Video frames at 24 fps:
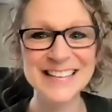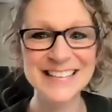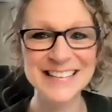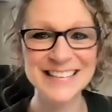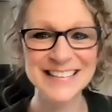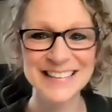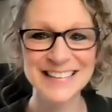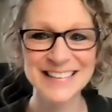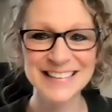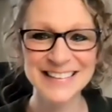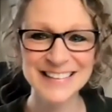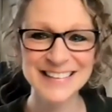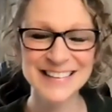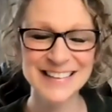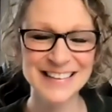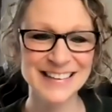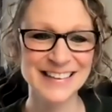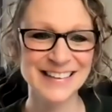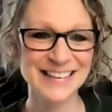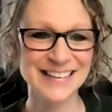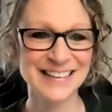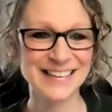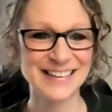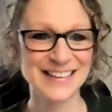Go ahead.
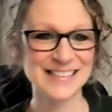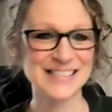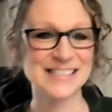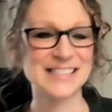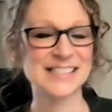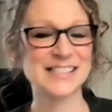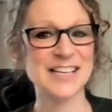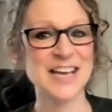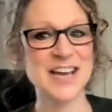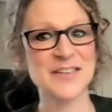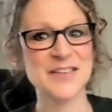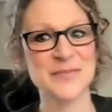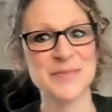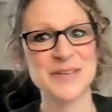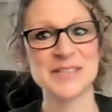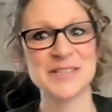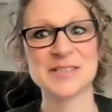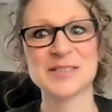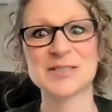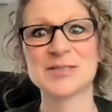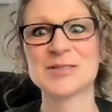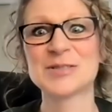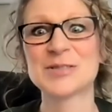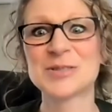I don't know what you're talking
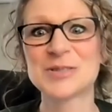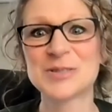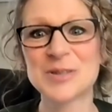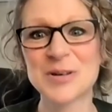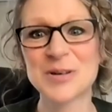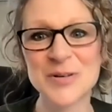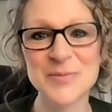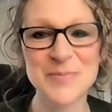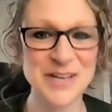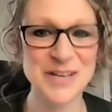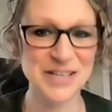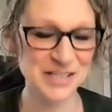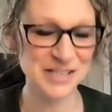about. so much